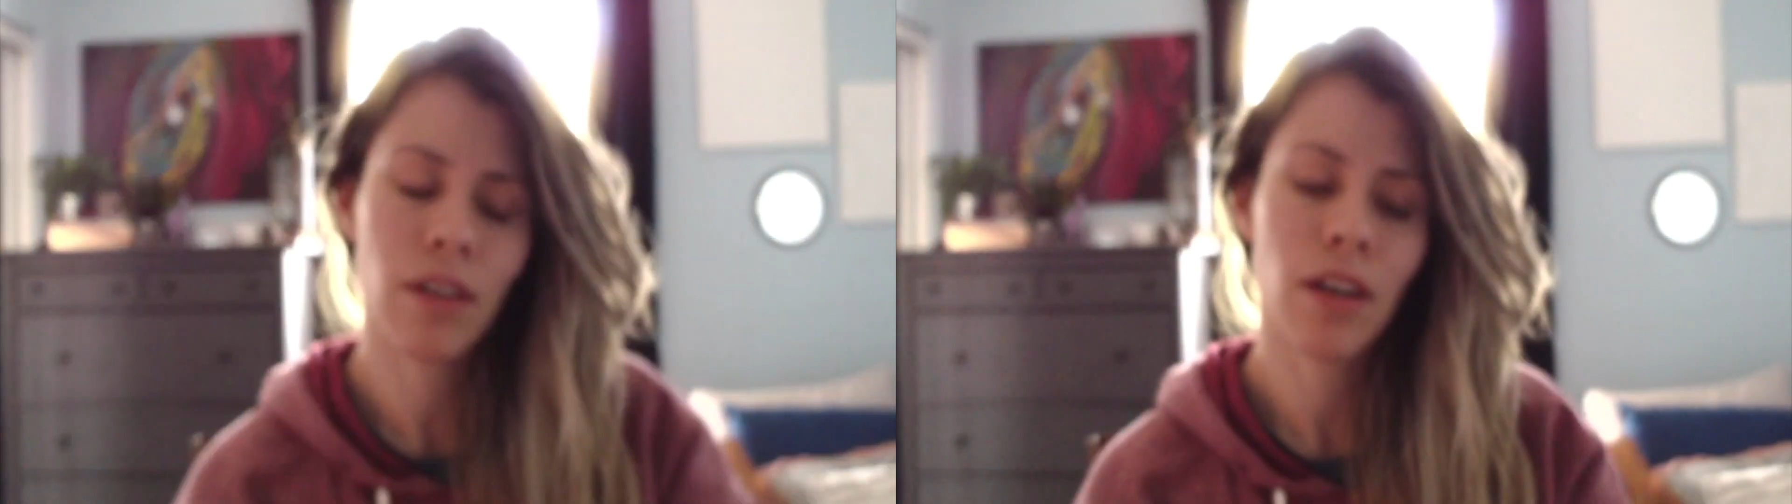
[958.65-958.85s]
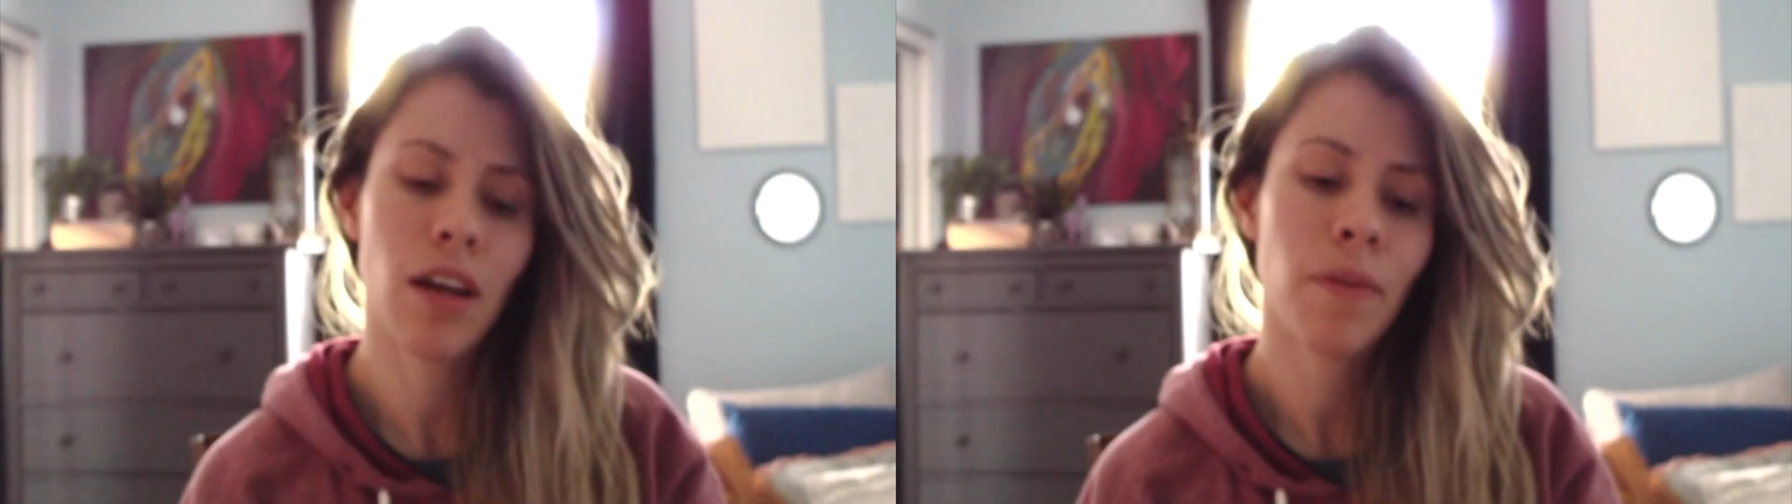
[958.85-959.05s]
or
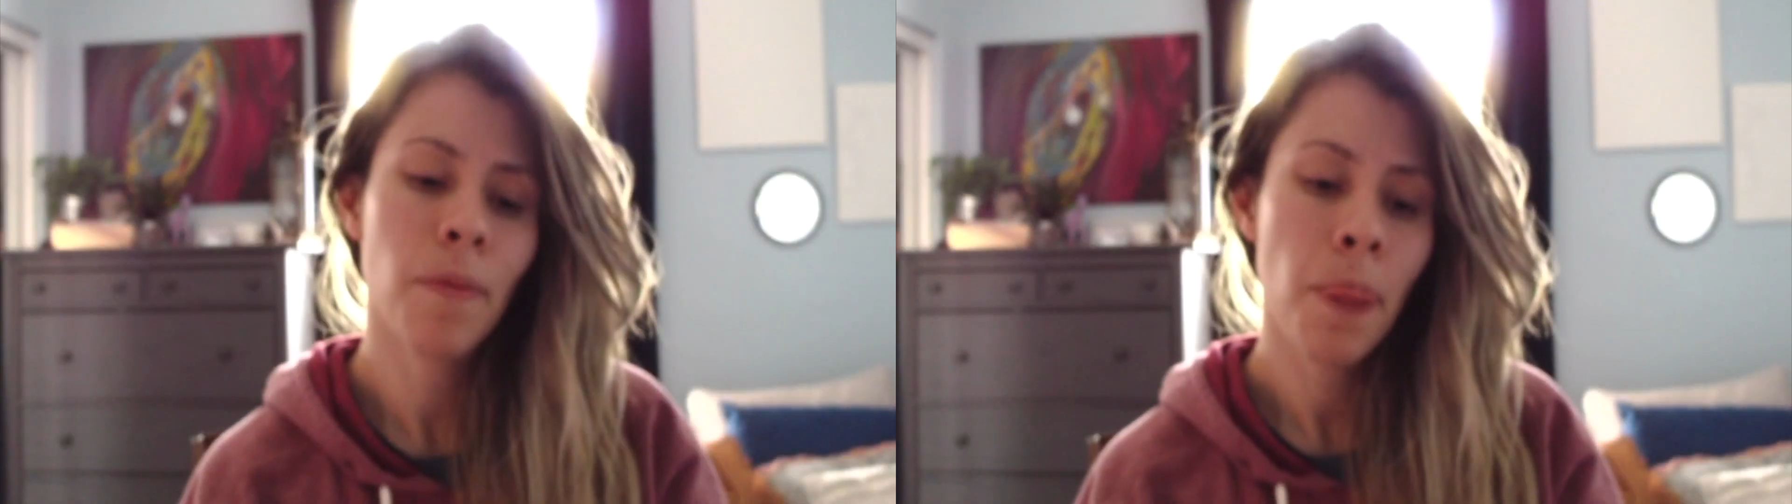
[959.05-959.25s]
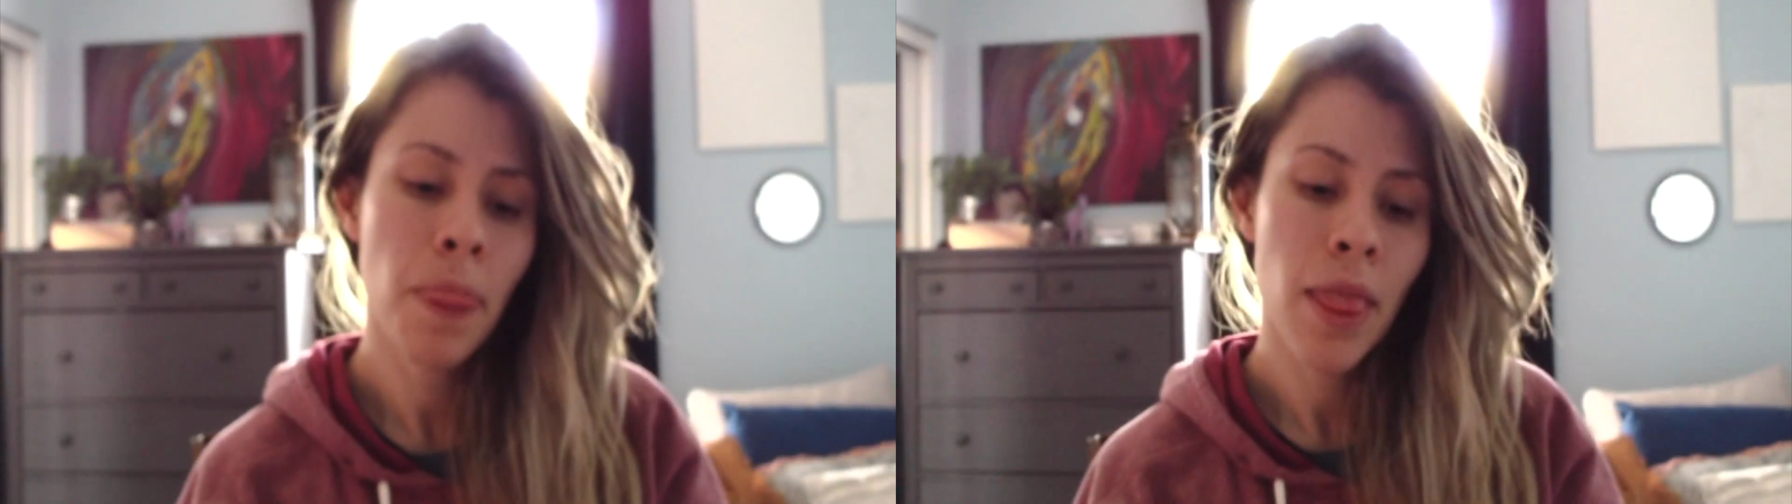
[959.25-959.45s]
not.
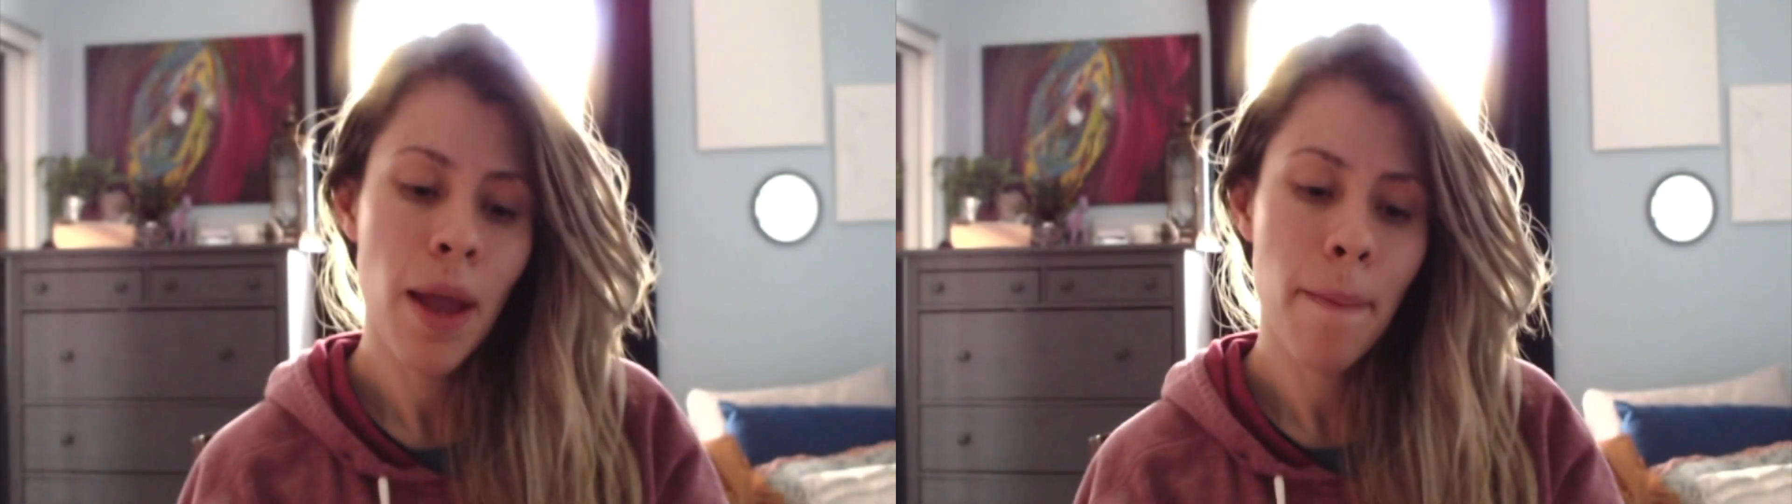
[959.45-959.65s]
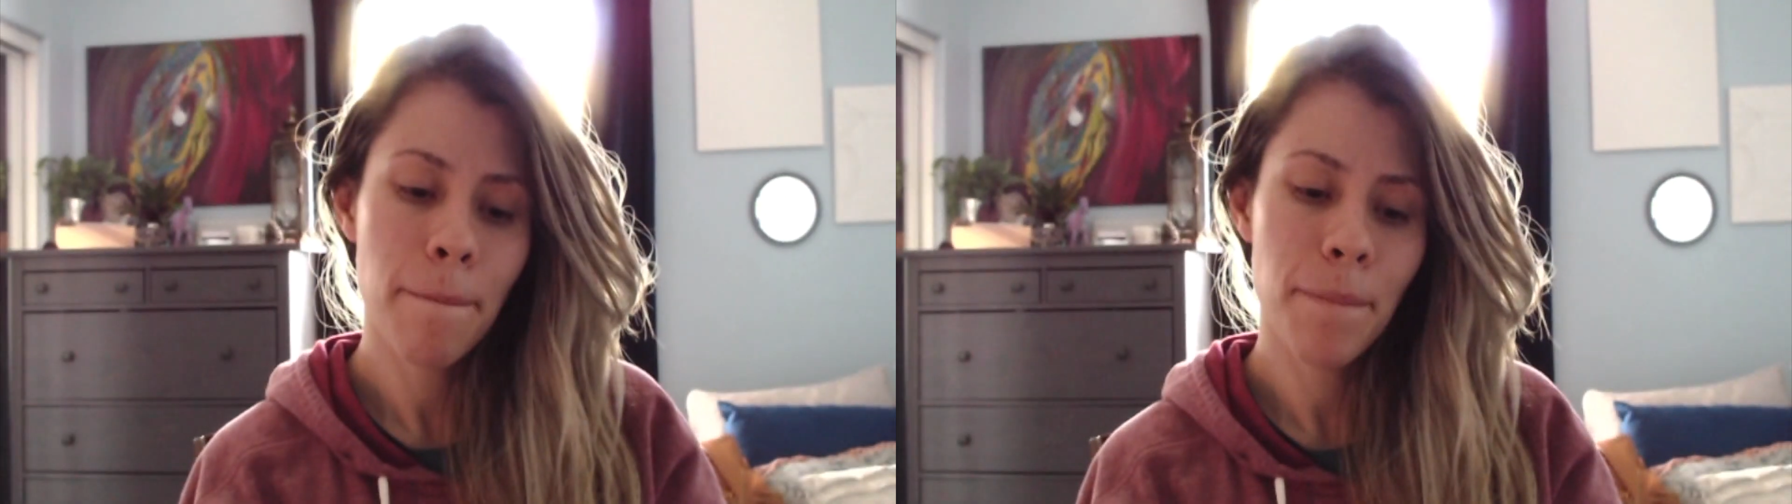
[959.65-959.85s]

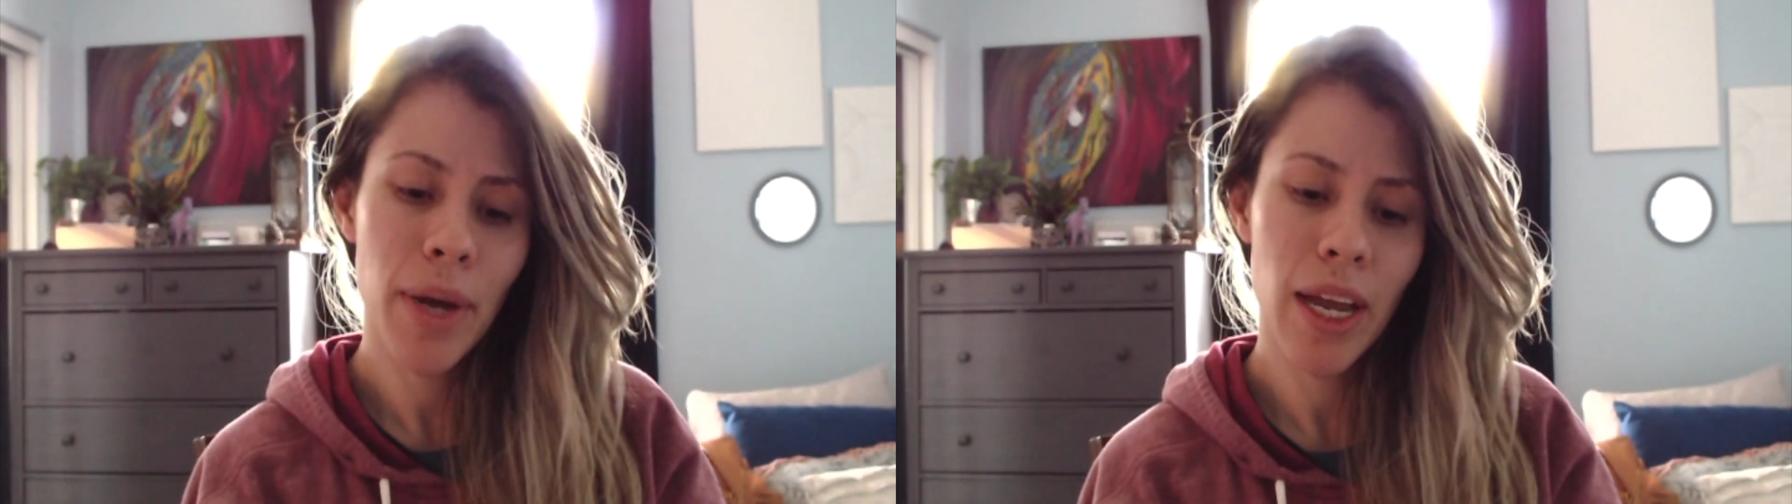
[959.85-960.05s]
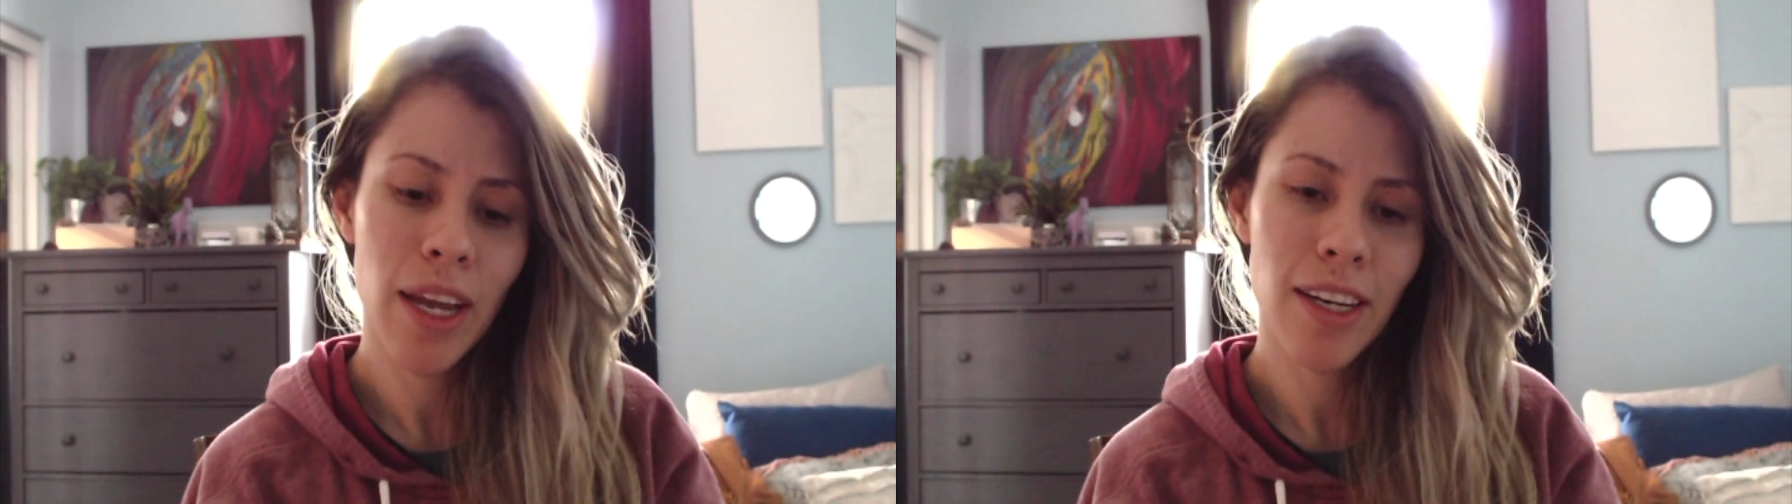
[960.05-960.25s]

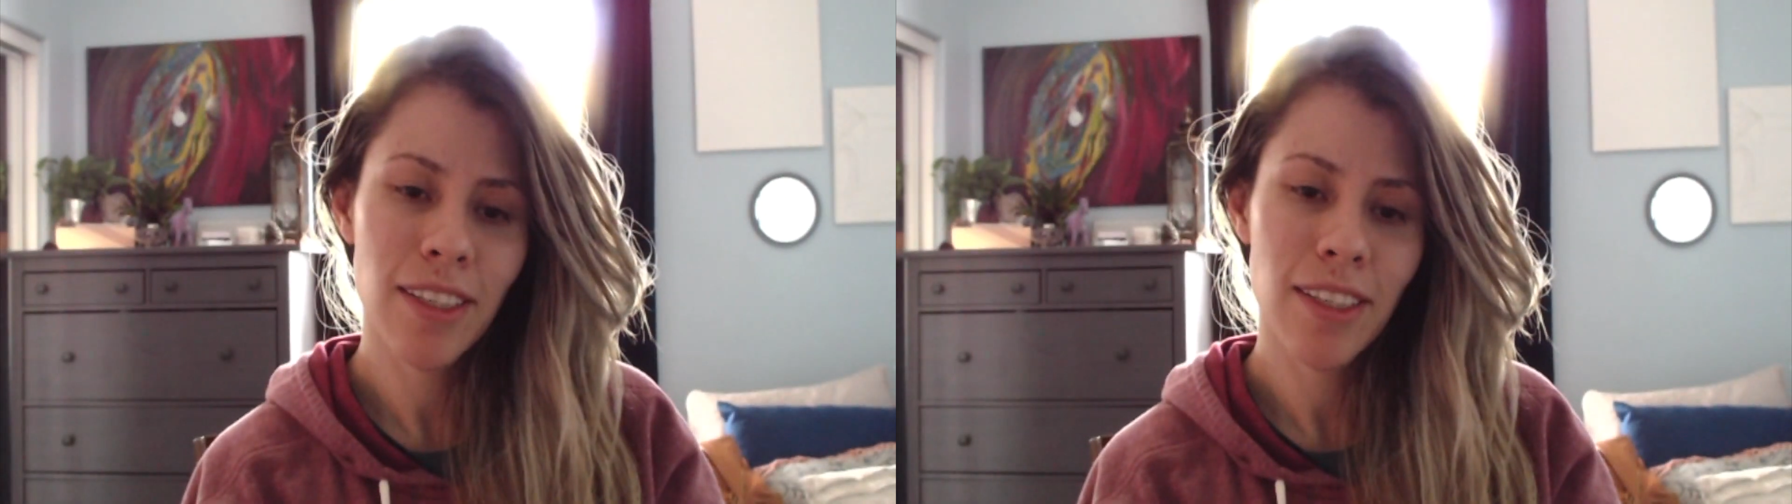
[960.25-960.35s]
But